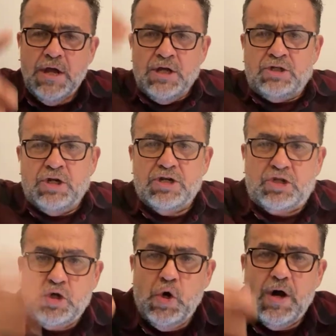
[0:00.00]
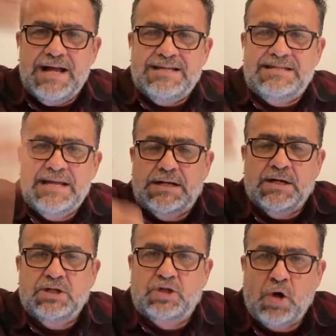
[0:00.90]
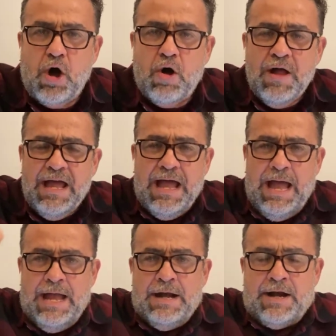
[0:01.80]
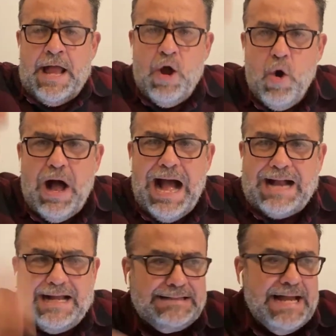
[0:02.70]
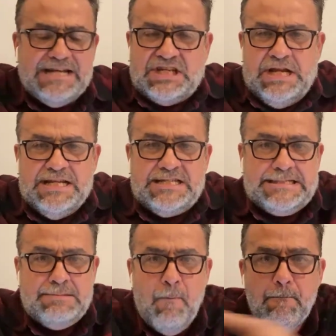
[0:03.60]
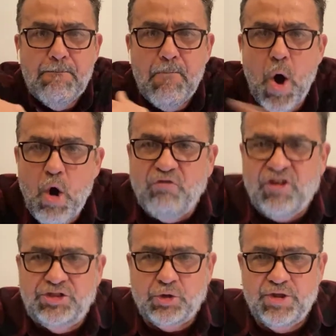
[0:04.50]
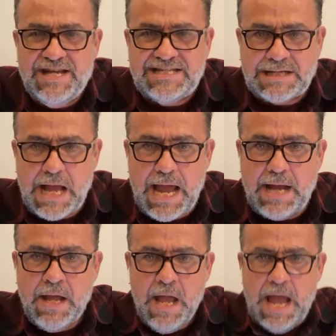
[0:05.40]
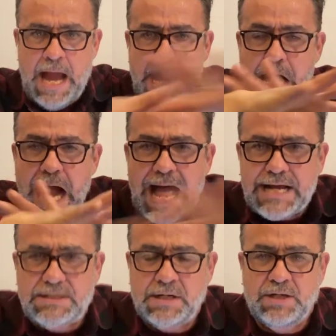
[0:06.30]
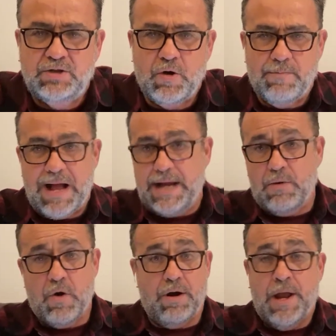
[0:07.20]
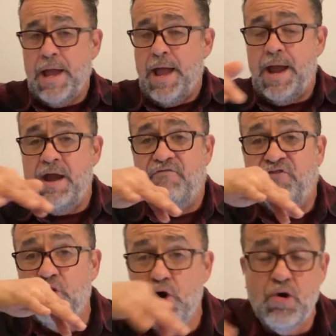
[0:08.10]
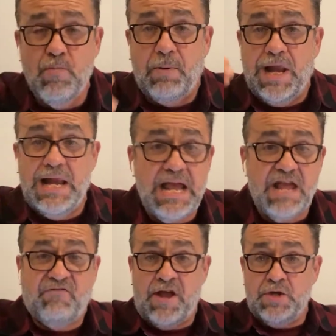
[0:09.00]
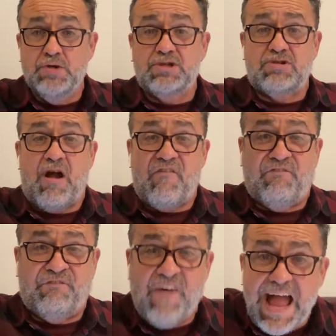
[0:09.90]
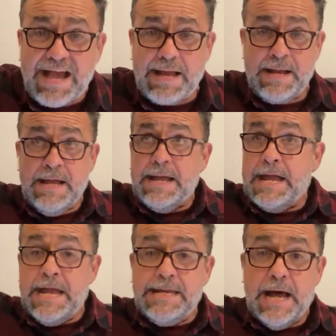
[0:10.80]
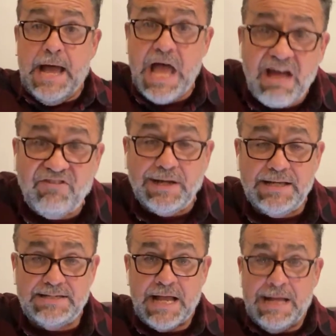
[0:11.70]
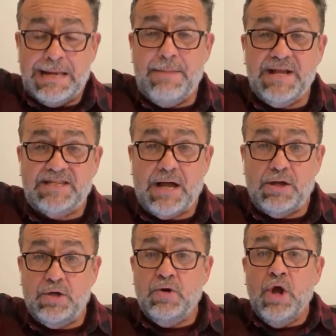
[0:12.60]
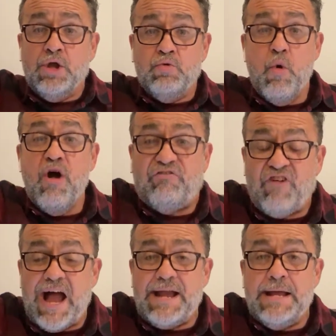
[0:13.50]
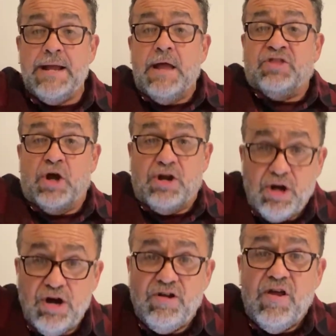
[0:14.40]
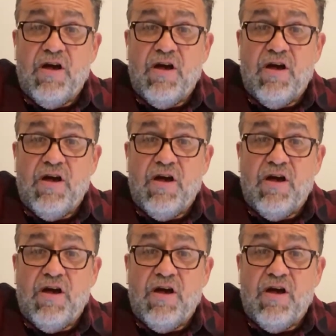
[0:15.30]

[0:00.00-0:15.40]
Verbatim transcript: Joshua is in control. And Ruach HaKodesh is moving through this land. And God is going to do a mighty work. And if you believe and you start fighting in the heavenlies, let me tell you, we're fighting the good